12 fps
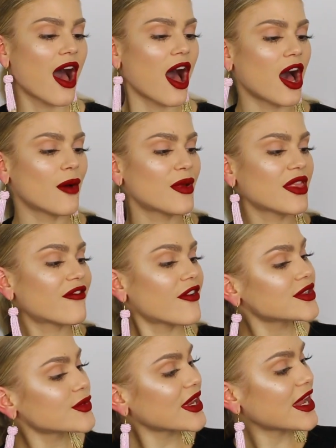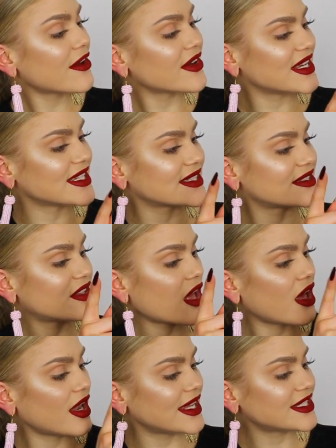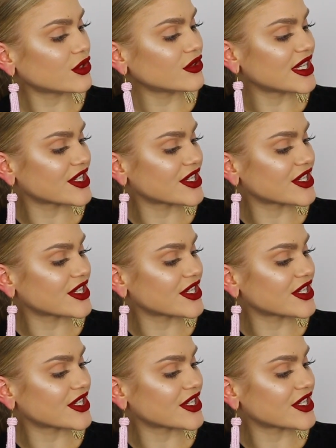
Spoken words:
But the first one here is The Little